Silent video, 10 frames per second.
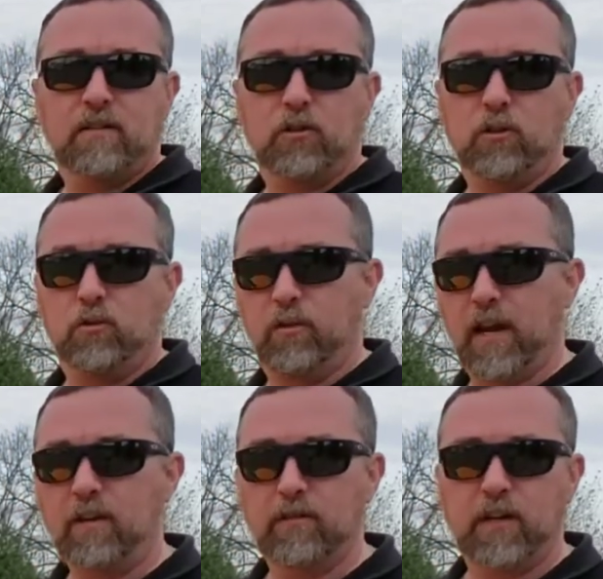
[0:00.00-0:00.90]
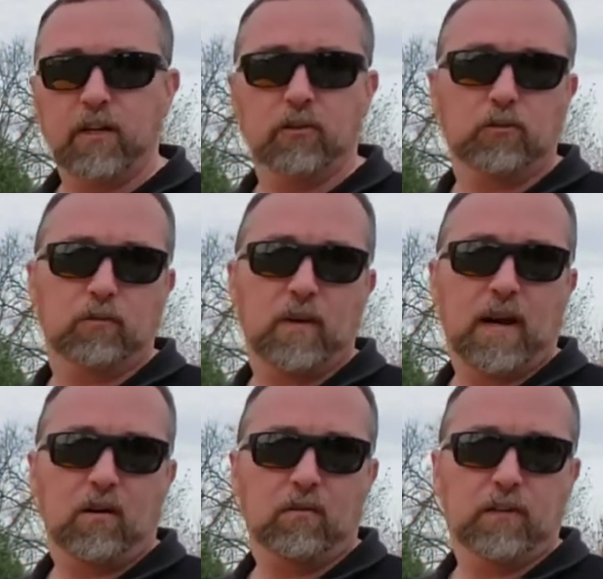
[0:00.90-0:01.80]
to their videos from
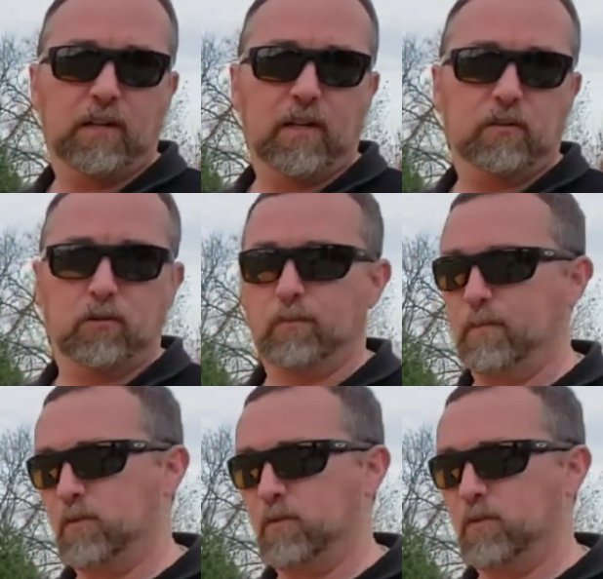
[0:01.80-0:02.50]
our videos or